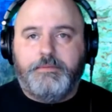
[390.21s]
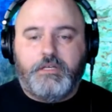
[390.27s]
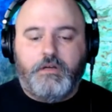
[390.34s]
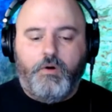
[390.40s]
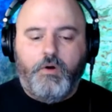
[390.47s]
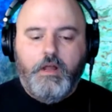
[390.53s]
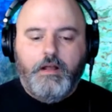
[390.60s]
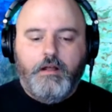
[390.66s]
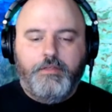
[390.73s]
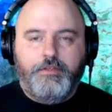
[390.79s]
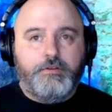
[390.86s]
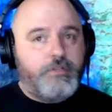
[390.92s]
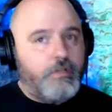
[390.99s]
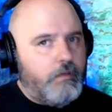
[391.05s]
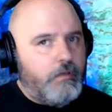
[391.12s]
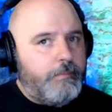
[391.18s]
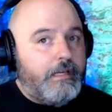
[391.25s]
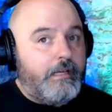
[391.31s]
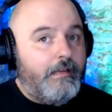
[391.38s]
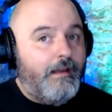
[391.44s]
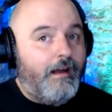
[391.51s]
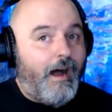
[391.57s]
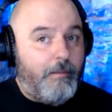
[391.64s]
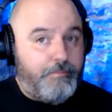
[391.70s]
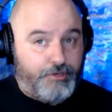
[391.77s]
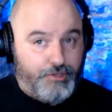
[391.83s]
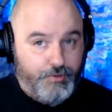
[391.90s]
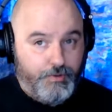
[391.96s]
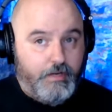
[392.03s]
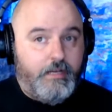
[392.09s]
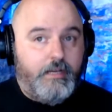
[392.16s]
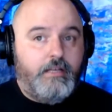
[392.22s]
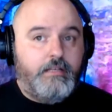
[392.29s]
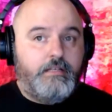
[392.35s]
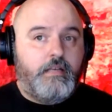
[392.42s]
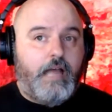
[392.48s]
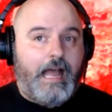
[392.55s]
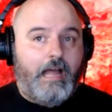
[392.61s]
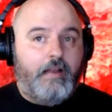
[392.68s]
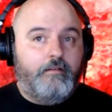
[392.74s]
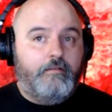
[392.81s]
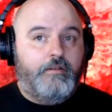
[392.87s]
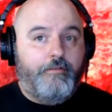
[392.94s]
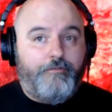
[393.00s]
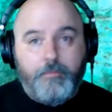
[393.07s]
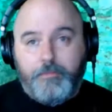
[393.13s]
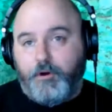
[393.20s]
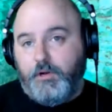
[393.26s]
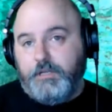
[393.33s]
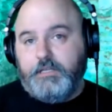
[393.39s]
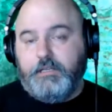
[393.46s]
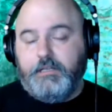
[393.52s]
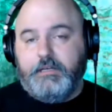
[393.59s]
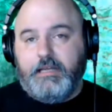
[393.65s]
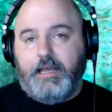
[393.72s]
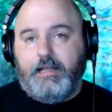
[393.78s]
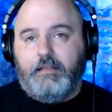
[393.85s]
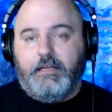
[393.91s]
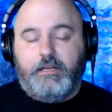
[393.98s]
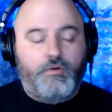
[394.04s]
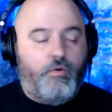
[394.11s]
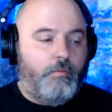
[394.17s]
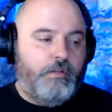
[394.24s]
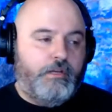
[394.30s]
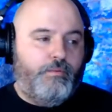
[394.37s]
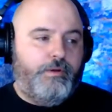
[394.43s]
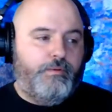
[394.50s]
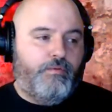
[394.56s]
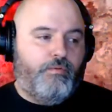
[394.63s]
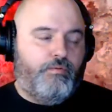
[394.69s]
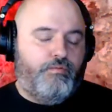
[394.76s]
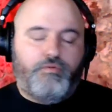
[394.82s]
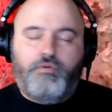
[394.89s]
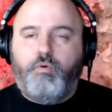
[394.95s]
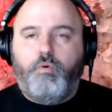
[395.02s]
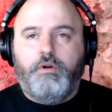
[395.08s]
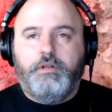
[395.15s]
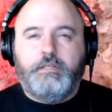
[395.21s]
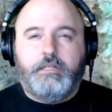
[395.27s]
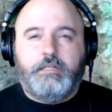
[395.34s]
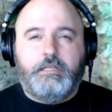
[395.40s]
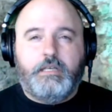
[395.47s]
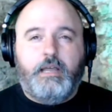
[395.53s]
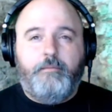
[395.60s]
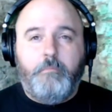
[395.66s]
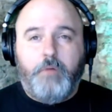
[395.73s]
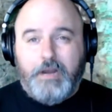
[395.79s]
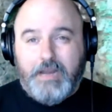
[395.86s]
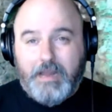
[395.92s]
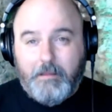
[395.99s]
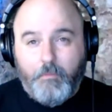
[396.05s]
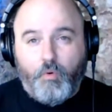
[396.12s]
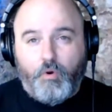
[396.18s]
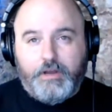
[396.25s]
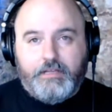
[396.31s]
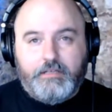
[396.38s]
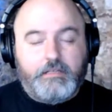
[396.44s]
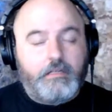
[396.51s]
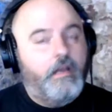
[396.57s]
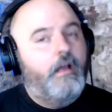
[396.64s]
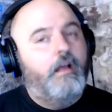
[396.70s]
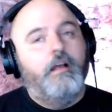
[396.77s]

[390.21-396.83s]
So there's going to be opportunities at different points in the day. Like normally we will record, let's say Monday mornings.